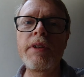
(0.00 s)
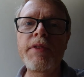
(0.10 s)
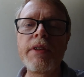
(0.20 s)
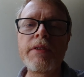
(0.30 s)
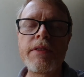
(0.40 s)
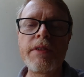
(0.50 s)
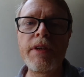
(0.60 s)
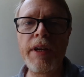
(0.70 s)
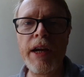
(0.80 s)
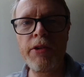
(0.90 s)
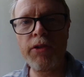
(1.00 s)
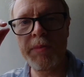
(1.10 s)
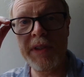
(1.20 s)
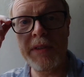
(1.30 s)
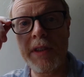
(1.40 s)
different error
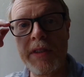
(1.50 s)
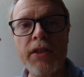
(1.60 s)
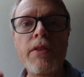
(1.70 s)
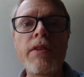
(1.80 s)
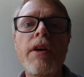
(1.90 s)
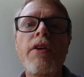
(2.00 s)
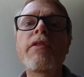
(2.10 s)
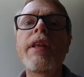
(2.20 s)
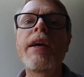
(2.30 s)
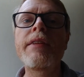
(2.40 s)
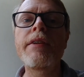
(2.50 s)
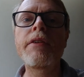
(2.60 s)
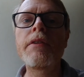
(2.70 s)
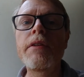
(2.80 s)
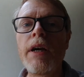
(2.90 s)
message on the
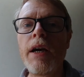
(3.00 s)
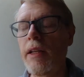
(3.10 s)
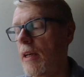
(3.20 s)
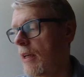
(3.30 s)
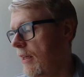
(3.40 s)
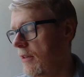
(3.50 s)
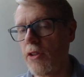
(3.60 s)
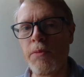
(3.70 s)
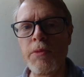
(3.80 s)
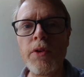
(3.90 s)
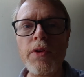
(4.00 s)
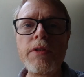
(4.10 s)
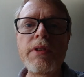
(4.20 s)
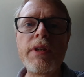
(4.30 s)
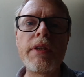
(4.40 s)
Outlander, and I get some
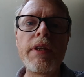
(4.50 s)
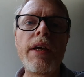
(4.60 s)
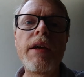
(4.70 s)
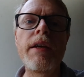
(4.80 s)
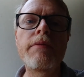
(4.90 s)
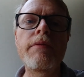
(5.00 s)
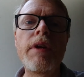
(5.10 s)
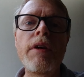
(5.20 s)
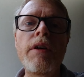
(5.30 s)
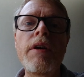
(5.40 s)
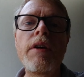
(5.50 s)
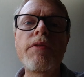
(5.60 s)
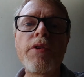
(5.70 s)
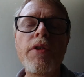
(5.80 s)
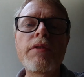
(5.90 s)
noise in the
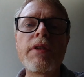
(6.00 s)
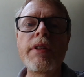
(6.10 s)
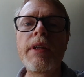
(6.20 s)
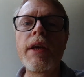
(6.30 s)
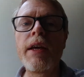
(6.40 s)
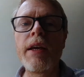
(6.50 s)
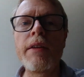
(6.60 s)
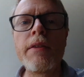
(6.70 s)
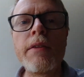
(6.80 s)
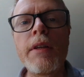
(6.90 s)
front in the